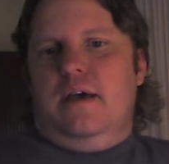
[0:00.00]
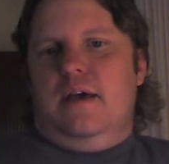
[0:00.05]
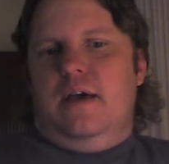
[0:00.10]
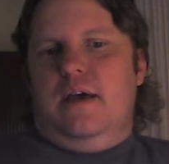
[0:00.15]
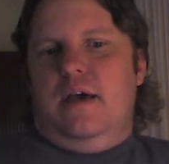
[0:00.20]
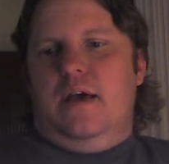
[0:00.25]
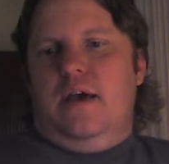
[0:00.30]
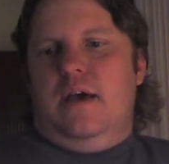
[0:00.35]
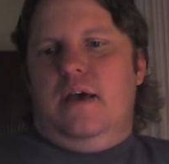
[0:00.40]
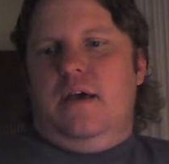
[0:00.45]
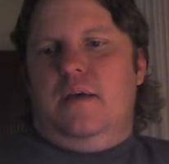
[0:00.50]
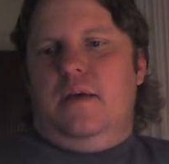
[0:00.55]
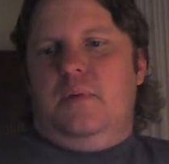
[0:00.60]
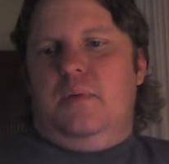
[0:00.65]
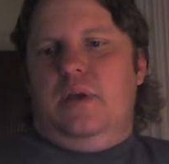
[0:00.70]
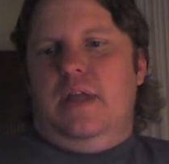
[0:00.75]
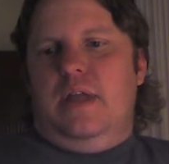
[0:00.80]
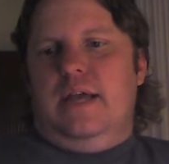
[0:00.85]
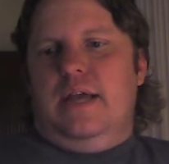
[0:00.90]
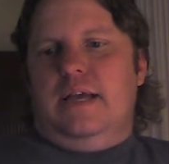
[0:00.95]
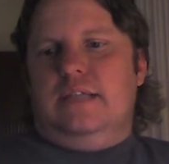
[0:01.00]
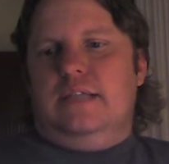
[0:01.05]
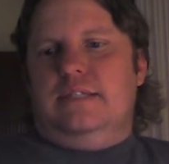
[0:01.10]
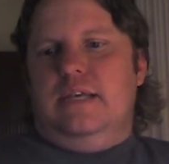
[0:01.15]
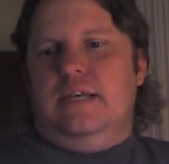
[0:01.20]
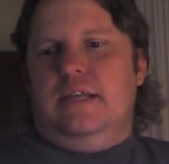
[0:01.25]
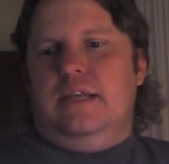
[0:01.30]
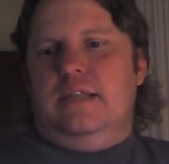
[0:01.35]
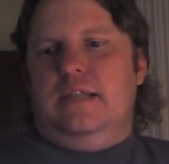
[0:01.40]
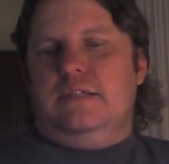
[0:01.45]
But like I
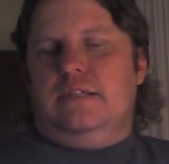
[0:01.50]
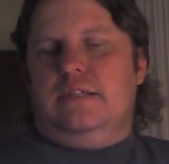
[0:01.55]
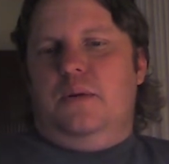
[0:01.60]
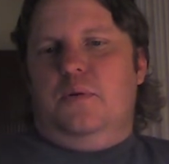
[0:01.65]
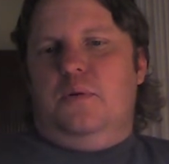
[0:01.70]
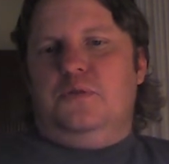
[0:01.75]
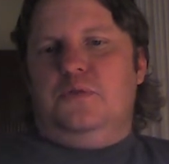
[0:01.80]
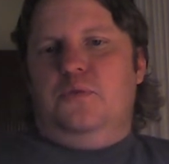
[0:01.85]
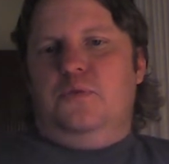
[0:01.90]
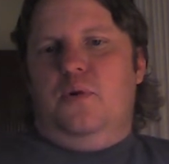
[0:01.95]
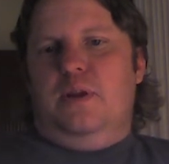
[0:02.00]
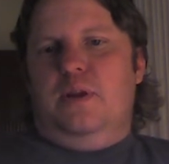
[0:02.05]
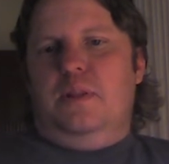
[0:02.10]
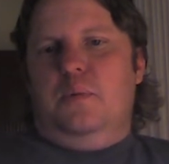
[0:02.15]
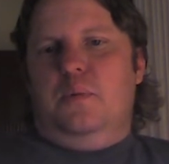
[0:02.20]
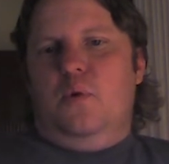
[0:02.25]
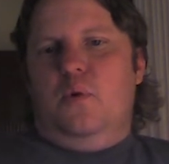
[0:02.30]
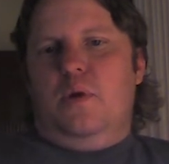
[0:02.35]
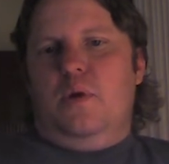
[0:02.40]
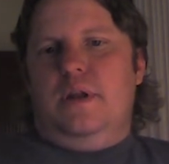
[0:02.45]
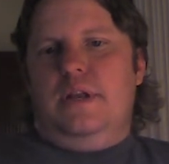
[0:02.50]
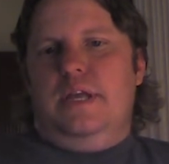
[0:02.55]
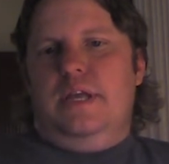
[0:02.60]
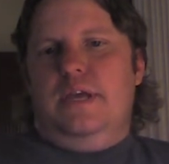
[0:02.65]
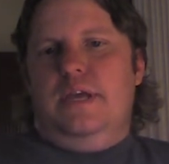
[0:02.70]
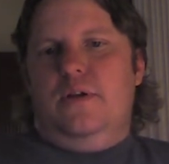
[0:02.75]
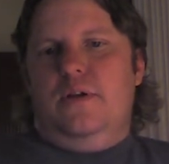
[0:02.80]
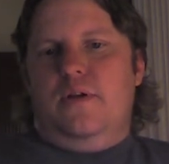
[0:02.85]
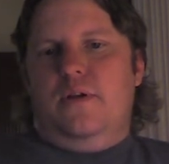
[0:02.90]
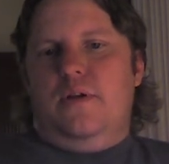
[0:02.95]
said, it's almost 1 in the morning
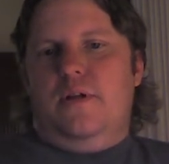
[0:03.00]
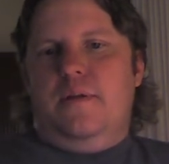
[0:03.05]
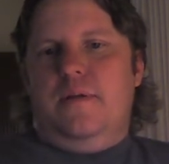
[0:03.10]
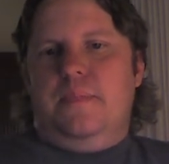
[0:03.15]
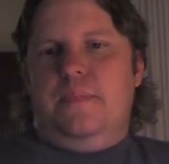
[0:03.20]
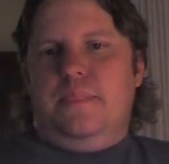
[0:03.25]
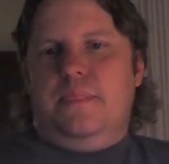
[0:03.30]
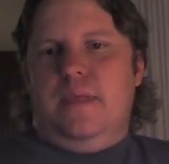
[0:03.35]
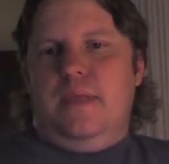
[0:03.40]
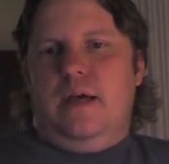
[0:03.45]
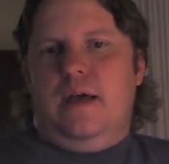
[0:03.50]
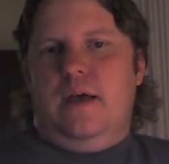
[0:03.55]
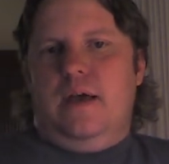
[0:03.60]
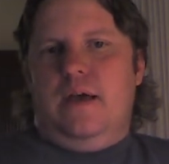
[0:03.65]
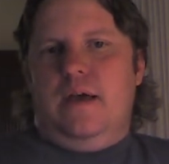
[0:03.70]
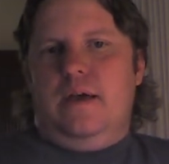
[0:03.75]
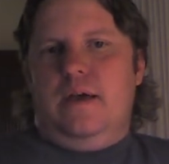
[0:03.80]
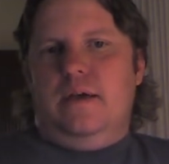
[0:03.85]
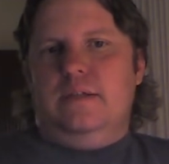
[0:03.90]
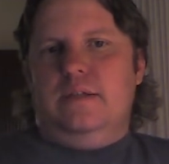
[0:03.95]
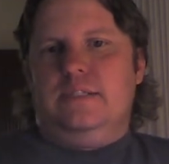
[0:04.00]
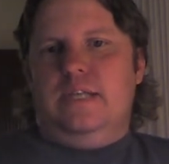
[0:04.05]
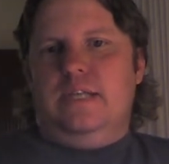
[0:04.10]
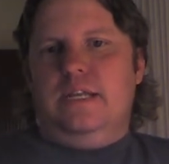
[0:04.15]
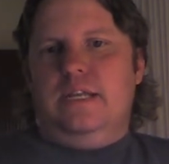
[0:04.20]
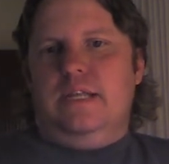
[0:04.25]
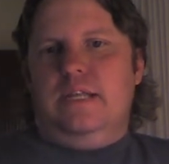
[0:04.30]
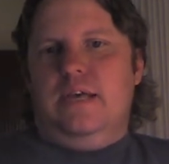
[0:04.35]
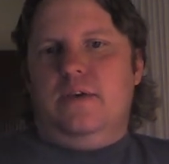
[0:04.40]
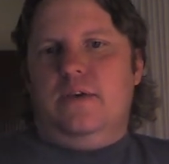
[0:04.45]
here in
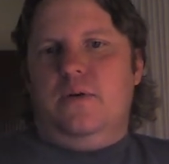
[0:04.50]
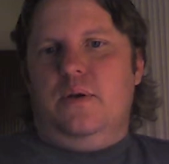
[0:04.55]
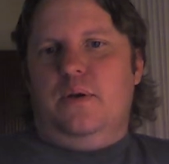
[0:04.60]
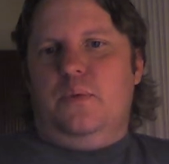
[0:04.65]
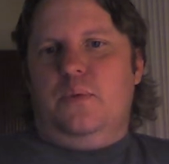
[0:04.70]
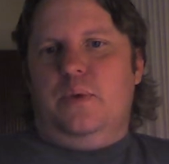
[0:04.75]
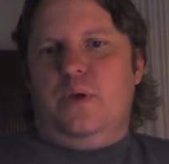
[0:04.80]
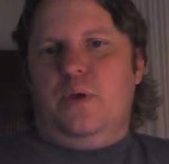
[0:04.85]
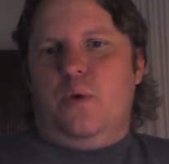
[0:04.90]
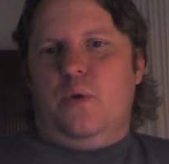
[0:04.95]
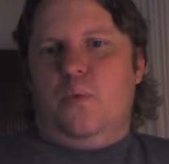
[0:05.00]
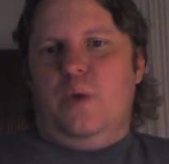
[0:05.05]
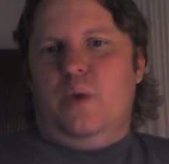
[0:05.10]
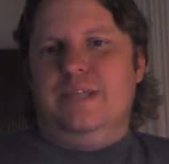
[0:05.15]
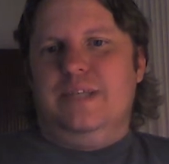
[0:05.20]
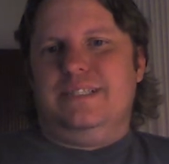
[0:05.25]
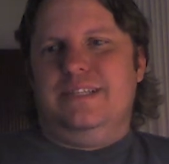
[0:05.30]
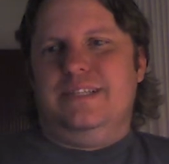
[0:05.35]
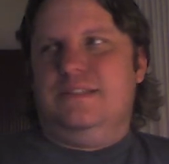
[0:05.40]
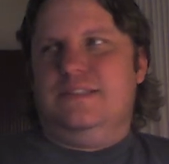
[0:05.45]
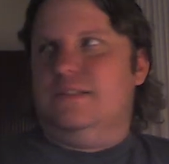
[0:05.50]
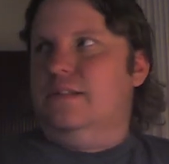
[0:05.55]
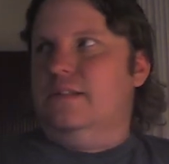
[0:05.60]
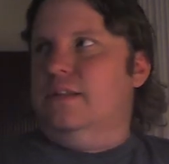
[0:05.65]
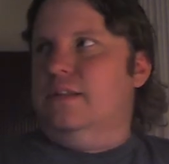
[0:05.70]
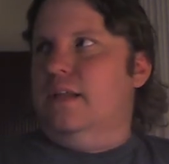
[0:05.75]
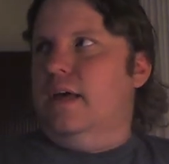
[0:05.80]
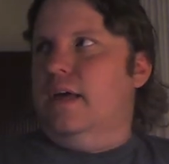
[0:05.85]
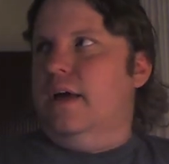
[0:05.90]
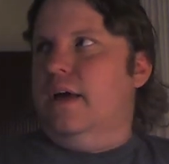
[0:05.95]
San Diego, and we are wasted,
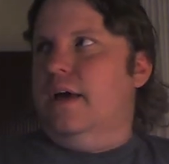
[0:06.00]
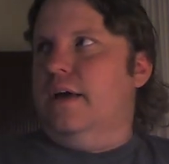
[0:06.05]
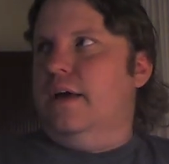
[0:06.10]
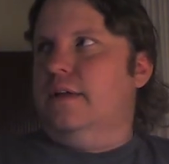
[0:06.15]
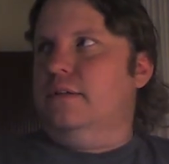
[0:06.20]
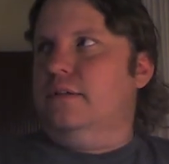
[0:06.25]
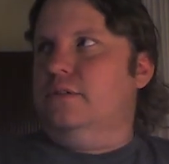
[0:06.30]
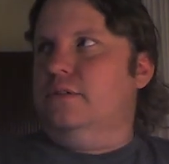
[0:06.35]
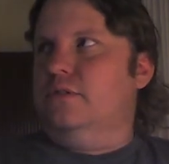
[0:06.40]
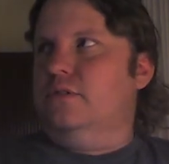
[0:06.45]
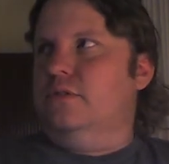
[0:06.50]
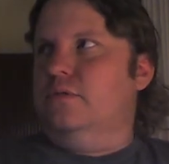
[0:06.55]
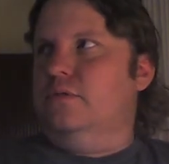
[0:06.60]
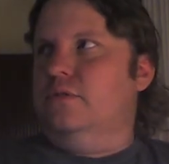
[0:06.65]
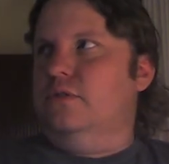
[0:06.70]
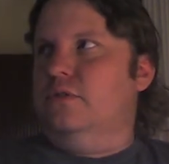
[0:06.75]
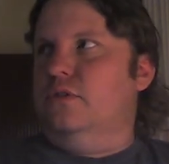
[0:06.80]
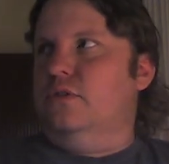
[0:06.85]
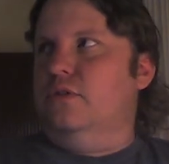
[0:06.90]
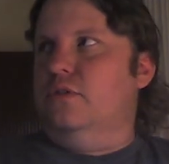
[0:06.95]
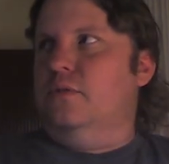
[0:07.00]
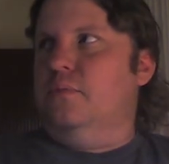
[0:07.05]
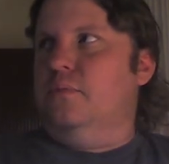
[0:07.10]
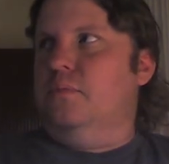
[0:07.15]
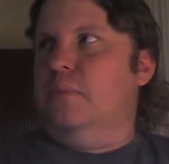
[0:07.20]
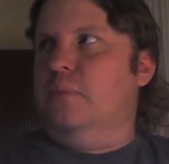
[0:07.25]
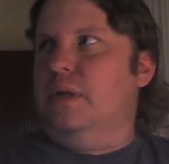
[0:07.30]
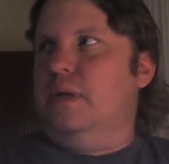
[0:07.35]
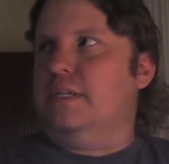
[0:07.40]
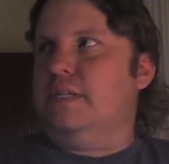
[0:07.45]

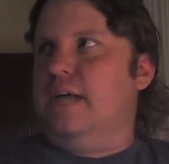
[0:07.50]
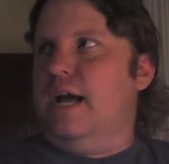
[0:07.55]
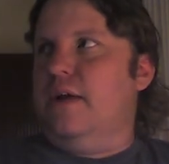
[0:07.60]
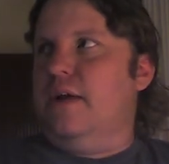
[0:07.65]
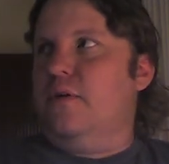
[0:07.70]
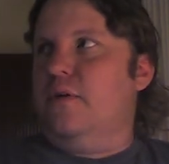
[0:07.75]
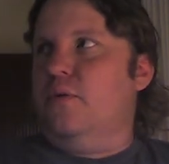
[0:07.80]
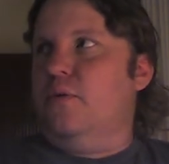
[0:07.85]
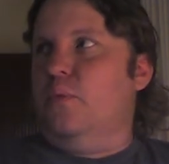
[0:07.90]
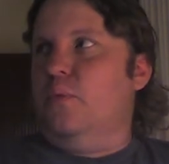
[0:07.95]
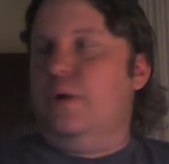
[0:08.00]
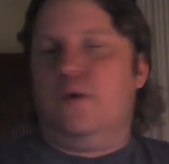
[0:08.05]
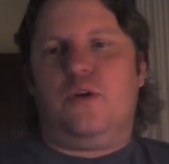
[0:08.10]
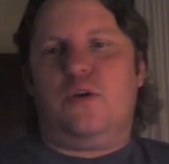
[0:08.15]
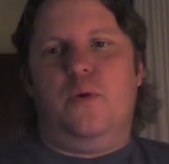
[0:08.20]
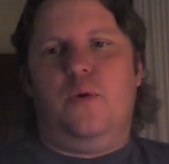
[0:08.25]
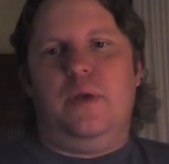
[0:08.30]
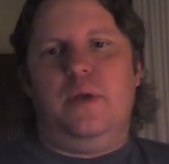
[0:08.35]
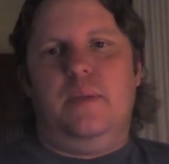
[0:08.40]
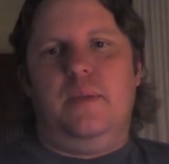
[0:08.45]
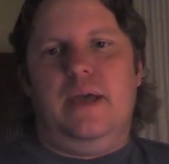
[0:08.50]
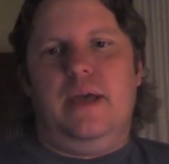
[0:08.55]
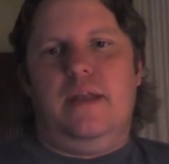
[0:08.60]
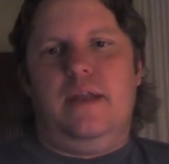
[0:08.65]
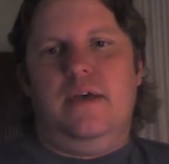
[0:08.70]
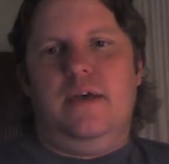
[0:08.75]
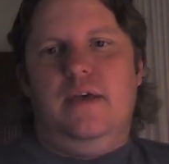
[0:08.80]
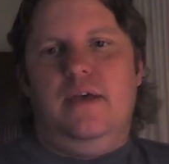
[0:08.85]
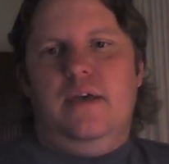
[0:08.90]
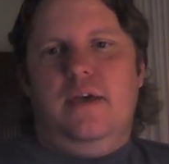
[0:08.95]
but tired, and we are going to
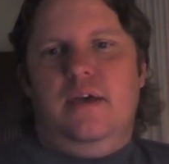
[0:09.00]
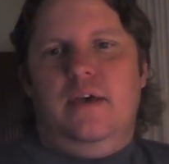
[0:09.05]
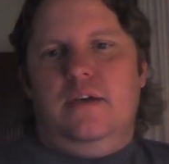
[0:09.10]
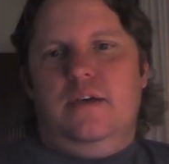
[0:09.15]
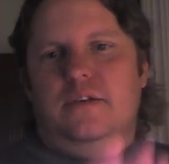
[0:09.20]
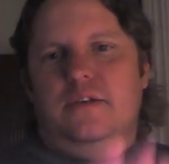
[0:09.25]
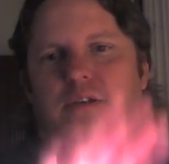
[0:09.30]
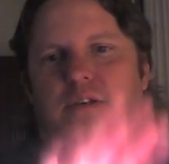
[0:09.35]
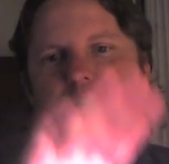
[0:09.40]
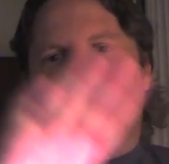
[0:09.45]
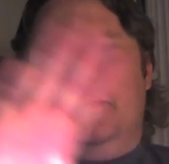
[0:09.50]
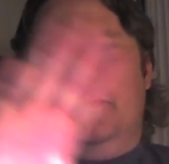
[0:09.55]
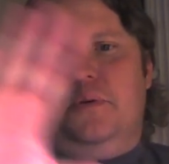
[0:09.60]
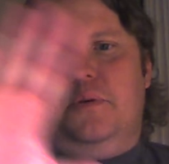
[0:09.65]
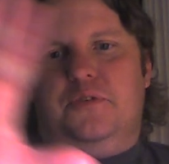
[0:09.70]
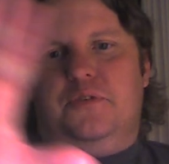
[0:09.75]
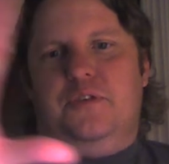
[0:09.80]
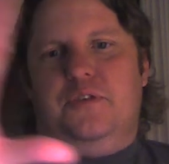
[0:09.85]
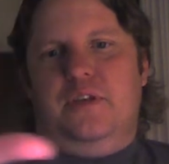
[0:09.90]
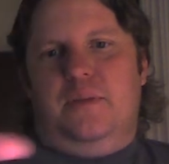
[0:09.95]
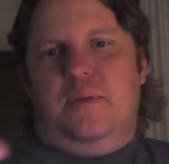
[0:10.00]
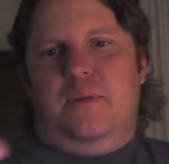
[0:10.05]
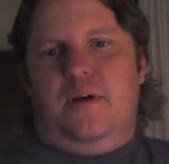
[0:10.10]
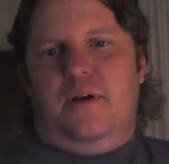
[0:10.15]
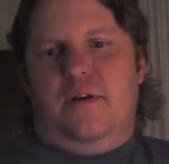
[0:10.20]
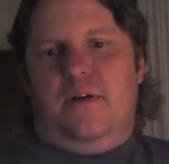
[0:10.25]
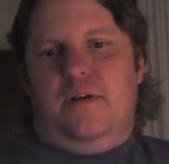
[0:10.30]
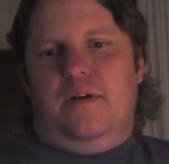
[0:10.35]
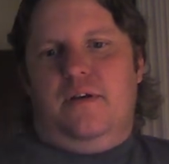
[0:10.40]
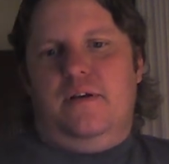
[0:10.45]
bed. So we'll see you
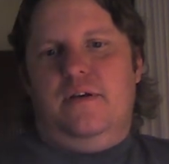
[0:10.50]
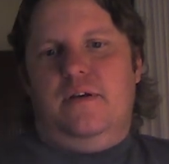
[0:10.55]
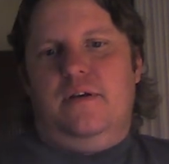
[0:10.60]
tomorrow.